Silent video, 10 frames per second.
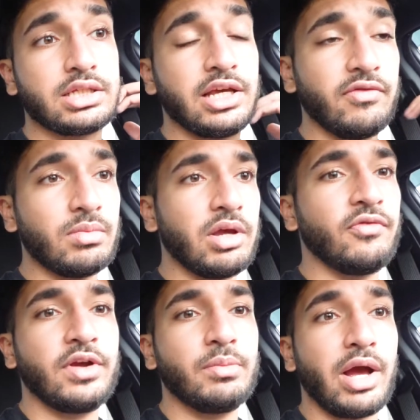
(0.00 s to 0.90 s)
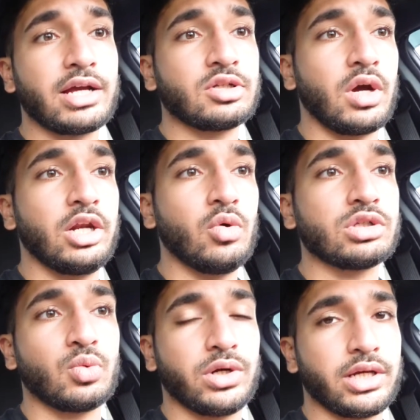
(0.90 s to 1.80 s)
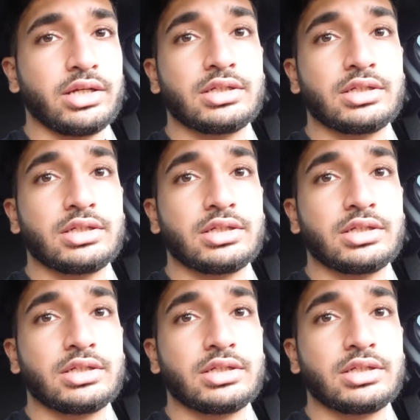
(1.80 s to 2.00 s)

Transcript: giving me feedback, so I know it's working.